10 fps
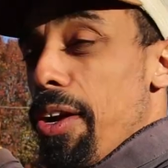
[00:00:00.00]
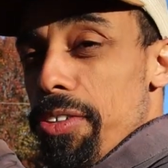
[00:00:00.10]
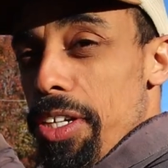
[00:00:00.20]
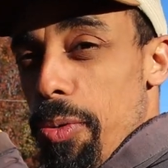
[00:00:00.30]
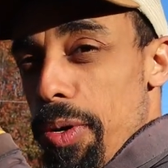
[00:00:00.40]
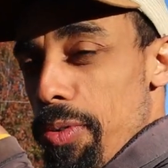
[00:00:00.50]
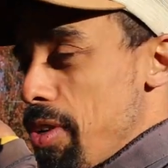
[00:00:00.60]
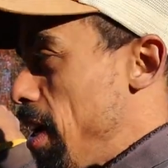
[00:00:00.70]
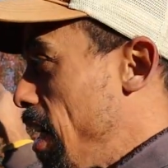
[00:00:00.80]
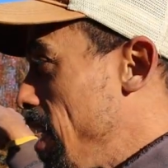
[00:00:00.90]
acreage that we were
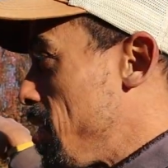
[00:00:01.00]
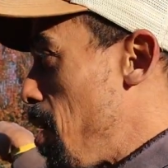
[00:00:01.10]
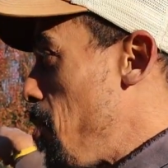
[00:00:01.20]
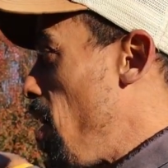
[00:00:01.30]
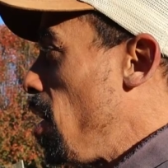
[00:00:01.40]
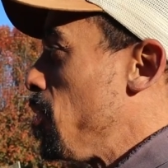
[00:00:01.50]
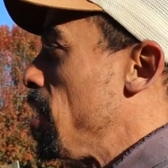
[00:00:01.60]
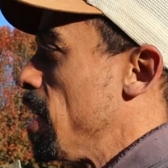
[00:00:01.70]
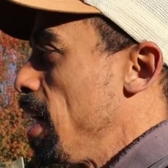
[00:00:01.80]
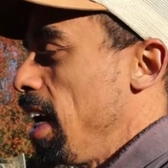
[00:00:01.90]
trying to get some of
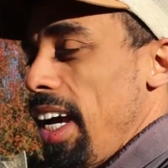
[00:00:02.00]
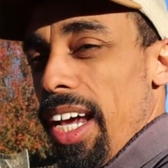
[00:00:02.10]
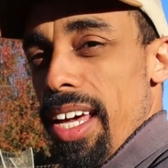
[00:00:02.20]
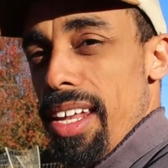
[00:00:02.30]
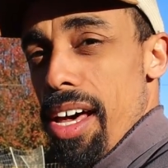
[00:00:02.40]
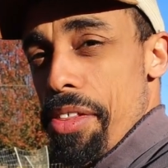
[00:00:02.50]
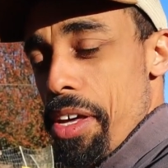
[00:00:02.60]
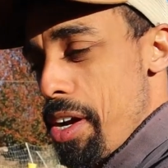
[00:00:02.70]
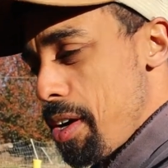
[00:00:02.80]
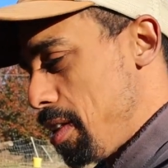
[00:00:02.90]
and uh,
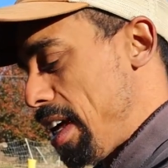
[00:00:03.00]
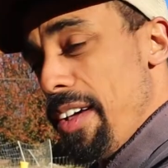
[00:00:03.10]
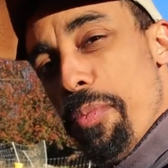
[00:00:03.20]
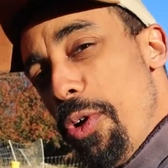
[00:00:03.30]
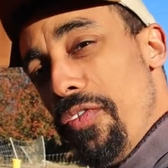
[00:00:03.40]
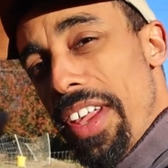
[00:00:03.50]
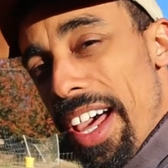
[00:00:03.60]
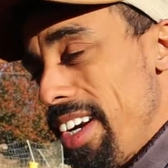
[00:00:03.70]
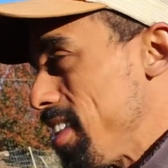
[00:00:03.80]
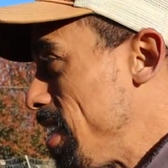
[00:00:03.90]
they're they moved
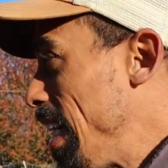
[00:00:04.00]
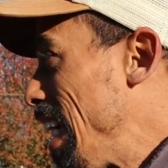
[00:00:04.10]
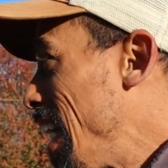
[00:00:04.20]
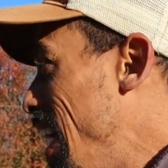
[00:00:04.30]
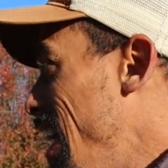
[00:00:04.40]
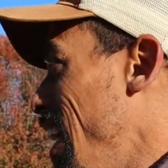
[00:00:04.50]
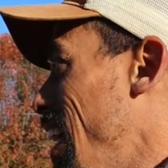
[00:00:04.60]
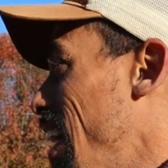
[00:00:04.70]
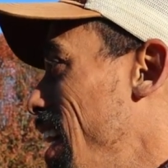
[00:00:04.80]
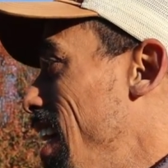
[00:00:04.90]
out of the city
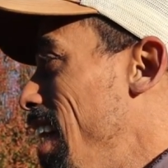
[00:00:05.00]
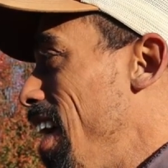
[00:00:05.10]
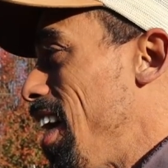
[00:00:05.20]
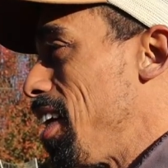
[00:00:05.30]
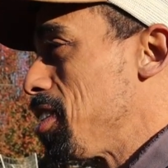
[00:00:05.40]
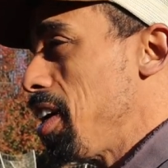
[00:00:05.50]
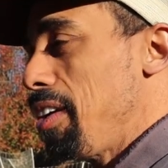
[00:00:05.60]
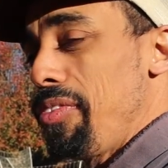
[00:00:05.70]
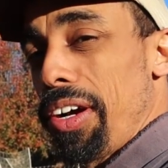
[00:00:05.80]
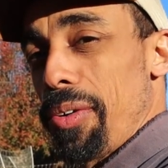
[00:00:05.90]
and uh, they're
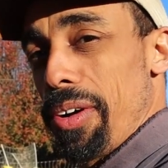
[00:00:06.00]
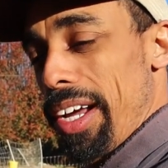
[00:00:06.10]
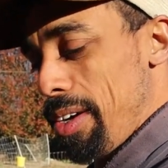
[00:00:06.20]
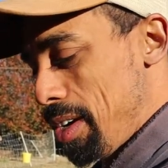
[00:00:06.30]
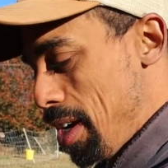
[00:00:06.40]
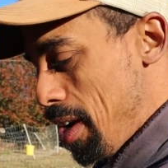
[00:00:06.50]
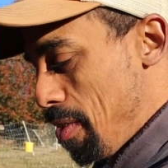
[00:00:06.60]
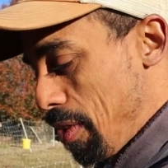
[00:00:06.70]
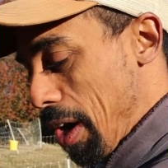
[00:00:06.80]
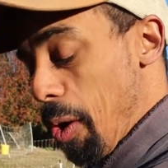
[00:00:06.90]
trying to figure a way to
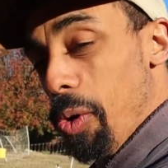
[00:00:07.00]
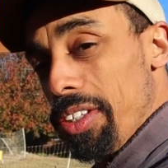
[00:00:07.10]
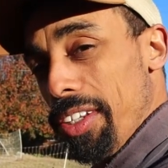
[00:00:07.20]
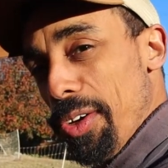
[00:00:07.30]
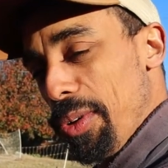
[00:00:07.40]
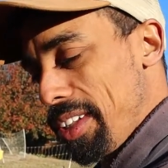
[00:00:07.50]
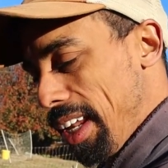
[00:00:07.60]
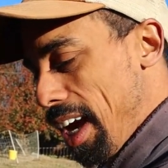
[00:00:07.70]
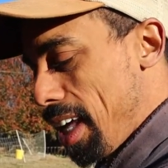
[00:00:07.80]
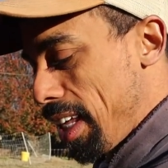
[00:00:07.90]
figure out what to do with the
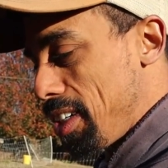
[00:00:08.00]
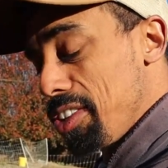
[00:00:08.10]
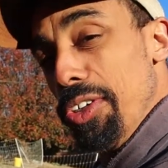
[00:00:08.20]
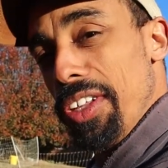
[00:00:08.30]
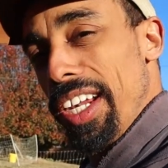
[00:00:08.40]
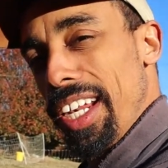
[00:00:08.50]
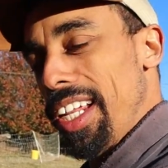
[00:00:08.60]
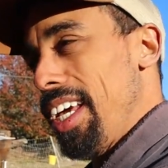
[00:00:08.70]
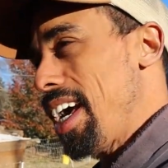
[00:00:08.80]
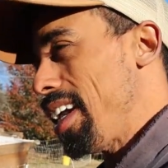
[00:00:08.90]
land they just knew they needed
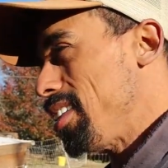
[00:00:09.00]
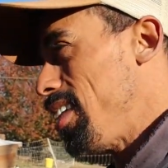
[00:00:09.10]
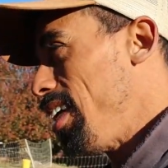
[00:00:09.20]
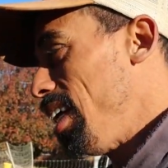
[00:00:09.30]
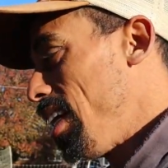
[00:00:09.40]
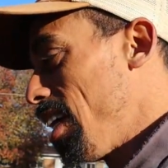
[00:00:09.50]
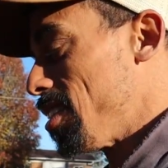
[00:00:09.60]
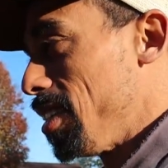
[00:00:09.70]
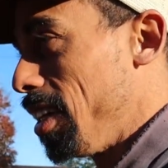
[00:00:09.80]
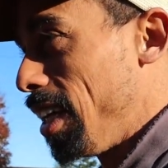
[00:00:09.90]
to get out of city the
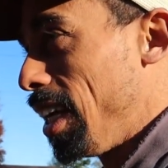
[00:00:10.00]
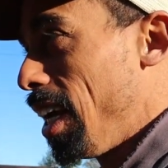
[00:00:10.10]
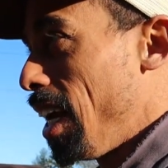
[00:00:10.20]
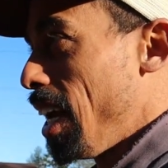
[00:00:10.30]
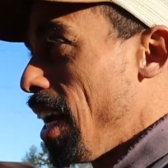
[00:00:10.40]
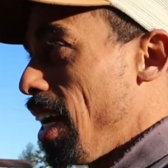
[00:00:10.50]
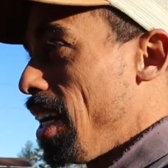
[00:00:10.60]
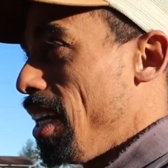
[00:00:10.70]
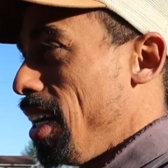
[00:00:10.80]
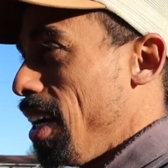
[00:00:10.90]
city
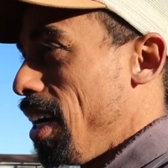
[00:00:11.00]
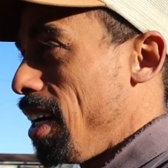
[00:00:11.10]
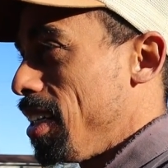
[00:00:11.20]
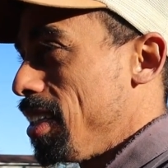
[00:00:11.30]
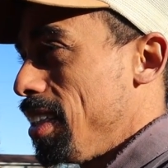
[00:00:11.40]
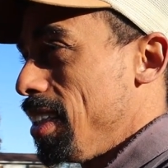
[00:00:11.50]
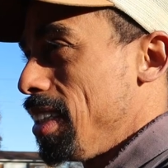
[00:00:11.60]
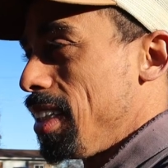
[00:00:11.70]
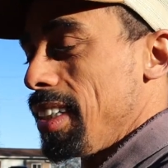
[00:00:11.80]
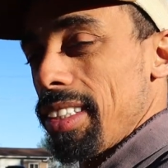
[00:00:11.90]
and uh,
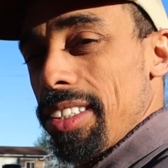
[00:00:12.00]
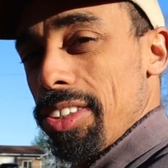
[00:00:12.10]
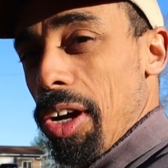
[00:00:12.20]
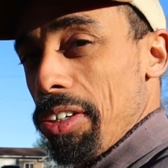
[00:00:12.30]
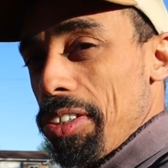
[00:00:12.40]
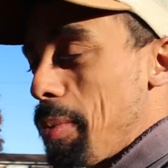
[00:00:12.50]
start